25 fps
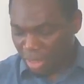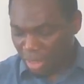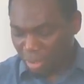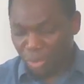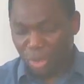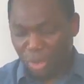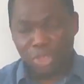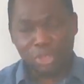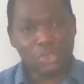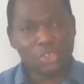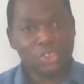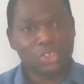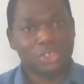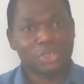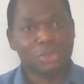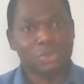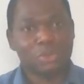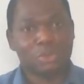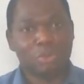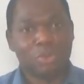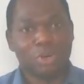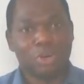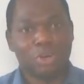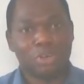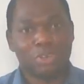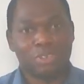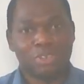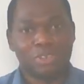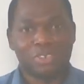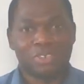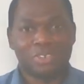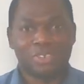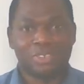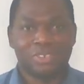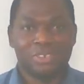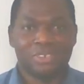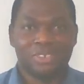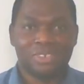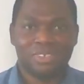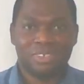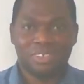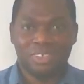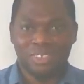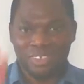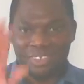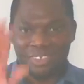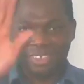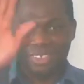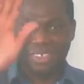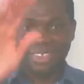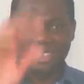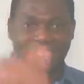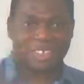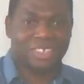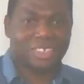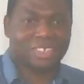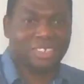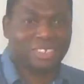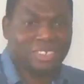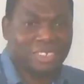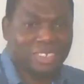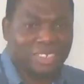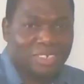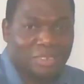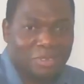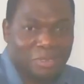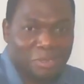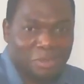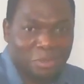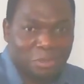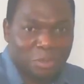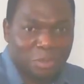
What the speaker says: And I'm going to see you tomorrow. Cheers.